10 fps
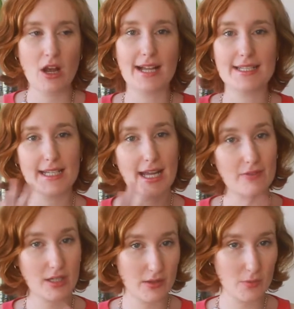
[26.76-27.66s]
I did have
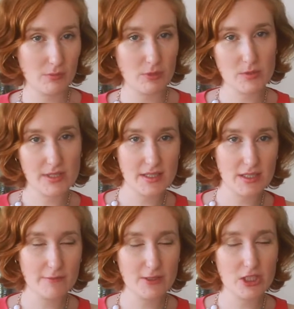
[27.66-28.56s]
another one which was a
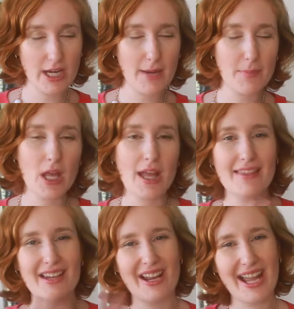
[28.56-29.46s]
different shape
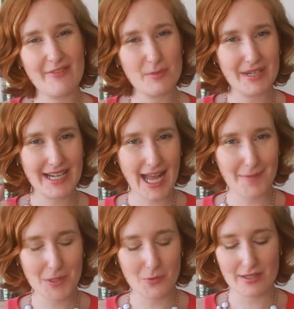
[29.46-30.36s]
that I haven't been
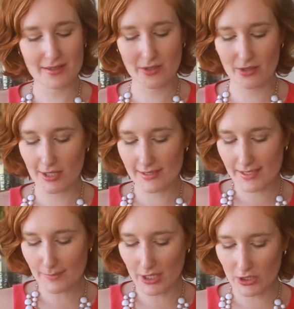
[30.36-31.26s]
happy with, so this
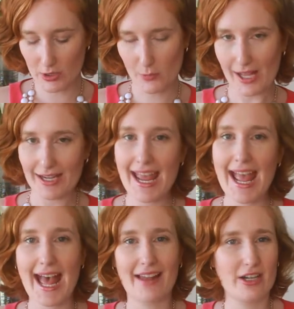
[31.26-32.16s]
is my new one,
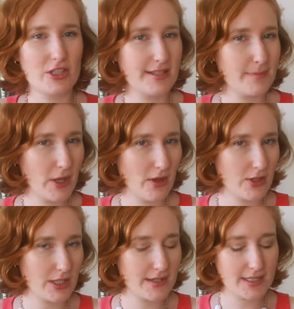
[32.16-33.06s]
and I just
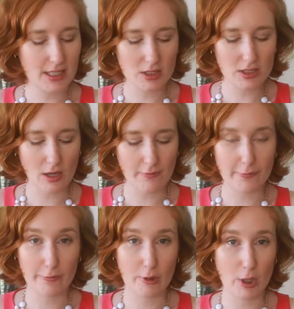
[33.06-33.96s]
purchased it
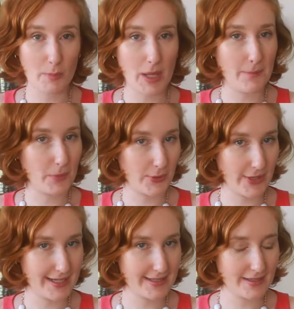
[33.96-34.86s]
from
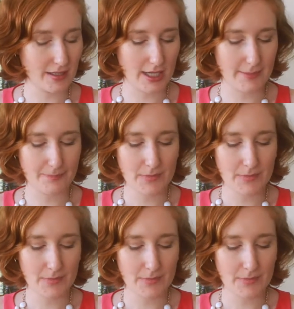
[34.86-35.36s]
Priceline.